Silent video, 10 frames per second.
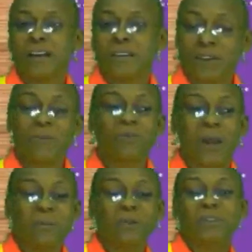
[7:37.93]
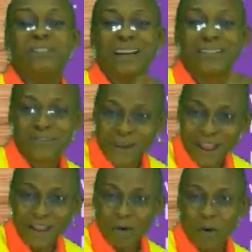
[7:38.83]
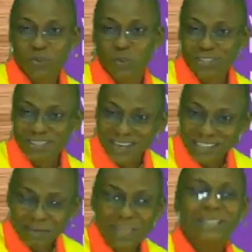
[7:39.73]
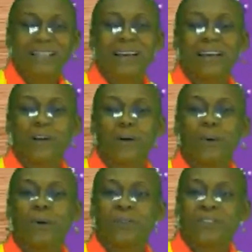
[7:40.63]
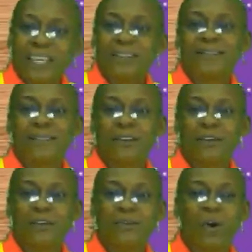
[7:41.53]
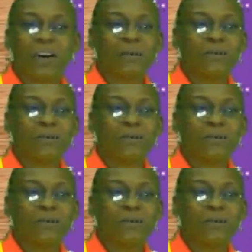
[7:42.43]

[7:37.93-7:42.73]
So that means you are able to transfer or to transmit things, your